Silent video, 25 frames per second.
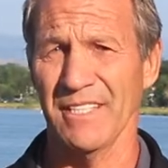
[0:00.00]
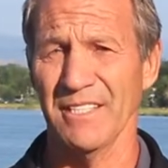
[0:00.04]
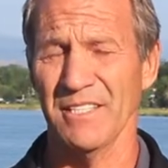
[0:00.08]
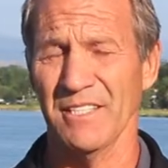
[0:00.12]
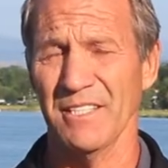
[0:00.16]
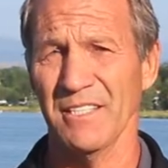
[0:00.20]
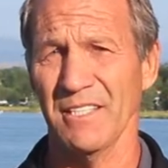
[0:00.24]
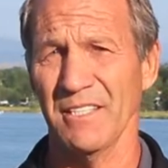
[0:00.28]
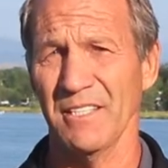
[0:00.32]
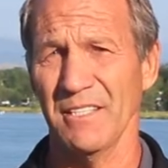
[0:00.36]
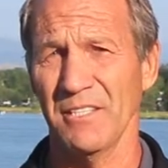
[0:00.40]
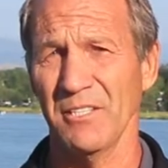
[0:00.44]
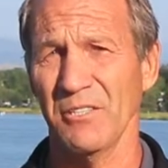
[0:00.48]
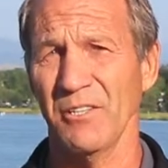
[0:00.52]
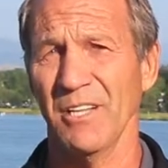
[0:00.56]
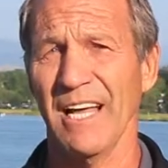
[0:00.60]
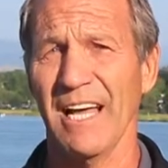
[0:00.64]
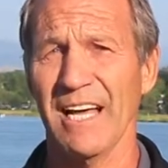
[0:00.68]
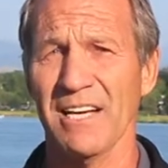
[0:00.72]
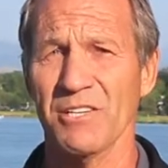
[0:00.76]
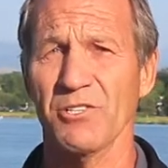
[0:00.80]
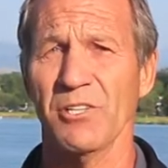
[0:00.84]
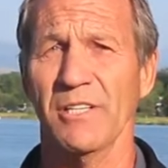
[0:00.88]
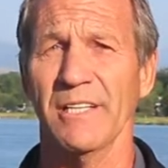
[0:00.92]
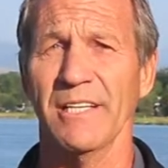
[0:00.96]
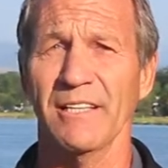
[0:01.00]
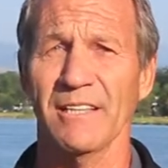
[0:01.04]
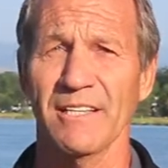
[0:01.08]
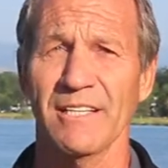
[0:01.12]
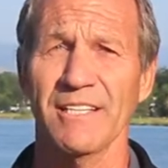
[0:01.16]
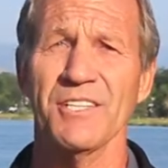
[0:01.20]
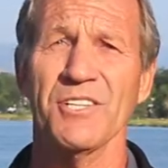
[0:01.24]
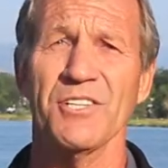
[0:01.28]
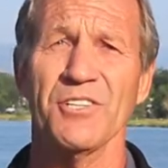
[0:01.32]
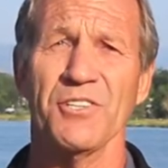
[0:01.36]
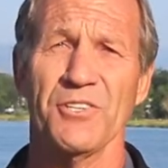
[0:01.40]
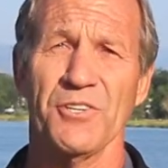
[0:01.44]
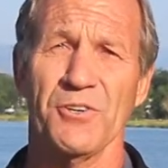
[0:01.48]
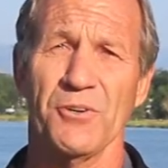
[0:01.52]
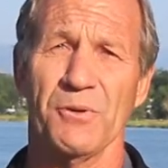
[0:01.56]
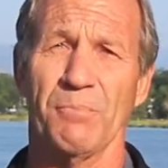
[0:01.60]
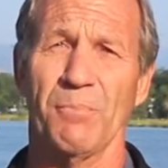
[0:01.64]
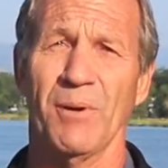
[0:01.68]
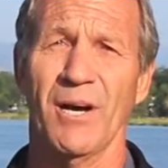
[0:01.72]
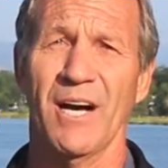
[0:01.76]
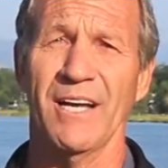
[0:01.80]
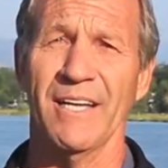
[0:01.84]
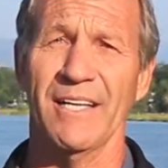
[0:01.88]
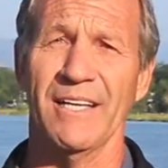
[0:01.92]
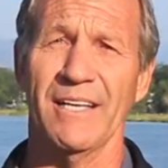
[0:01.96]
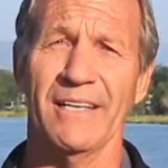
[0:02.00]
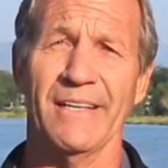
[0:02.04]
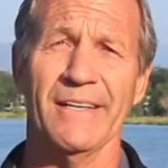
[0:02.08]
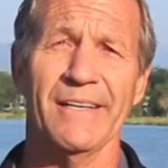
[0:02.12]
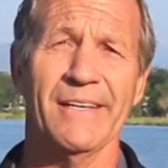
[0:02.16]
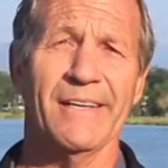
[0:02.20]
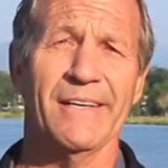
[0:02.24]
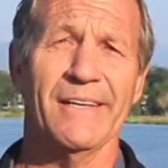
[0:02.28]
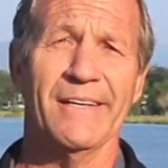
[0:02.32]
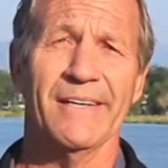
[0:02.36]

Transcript: That uh, you'll actually listen to your body.